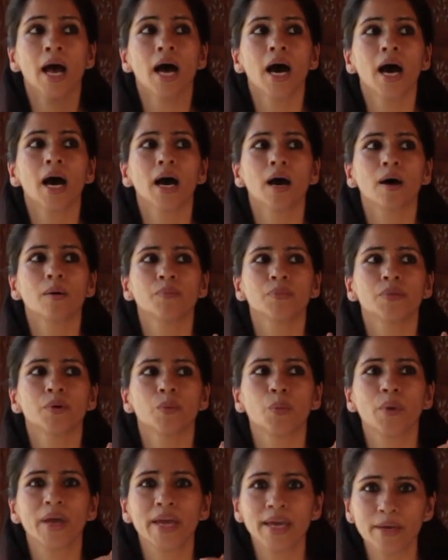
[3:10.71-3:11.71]

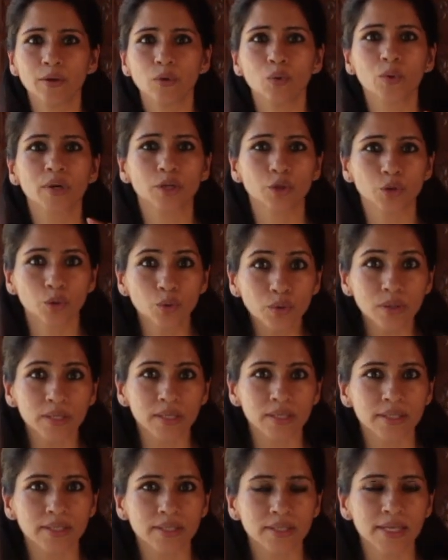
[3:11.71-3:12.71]
The way you can do
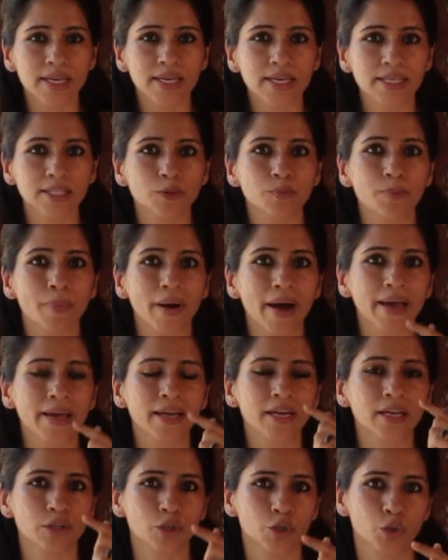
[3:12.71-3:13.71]
this is by
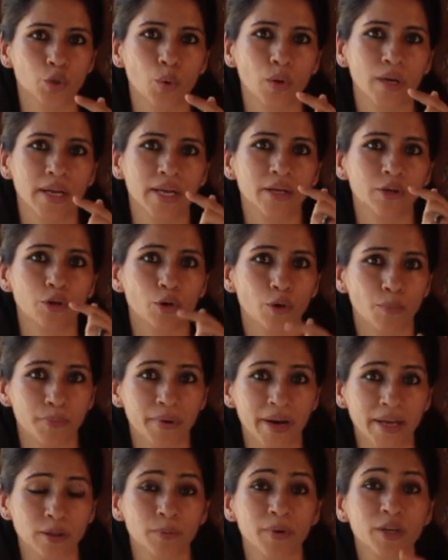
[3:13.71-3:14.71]
controlling your
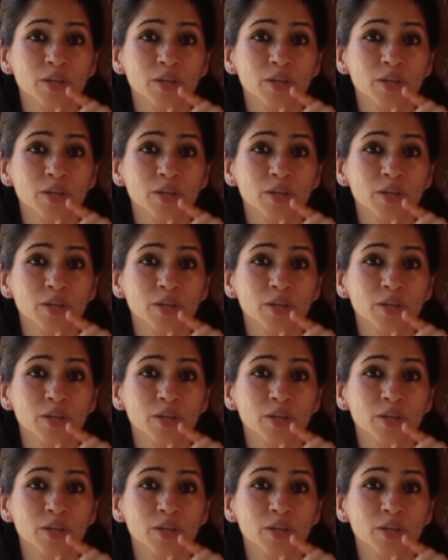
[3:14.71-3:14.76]
breath,